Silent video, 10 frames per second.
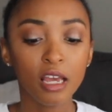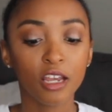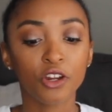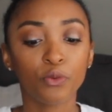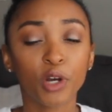
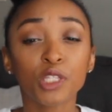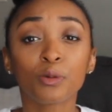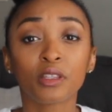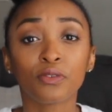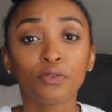You know, ones
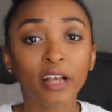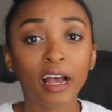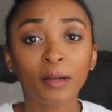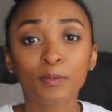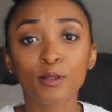with the
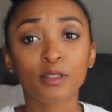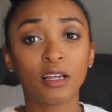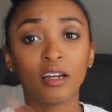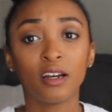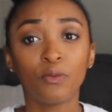flaps,
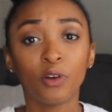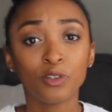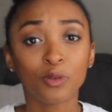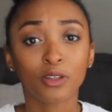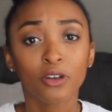
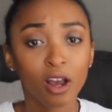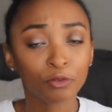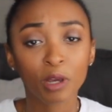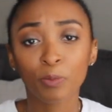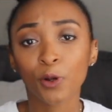ones with
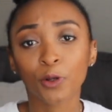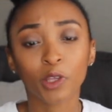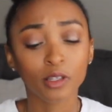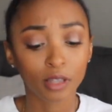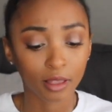craft paper,
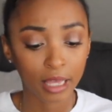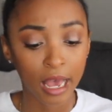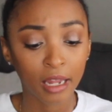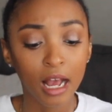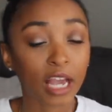things like
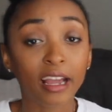that.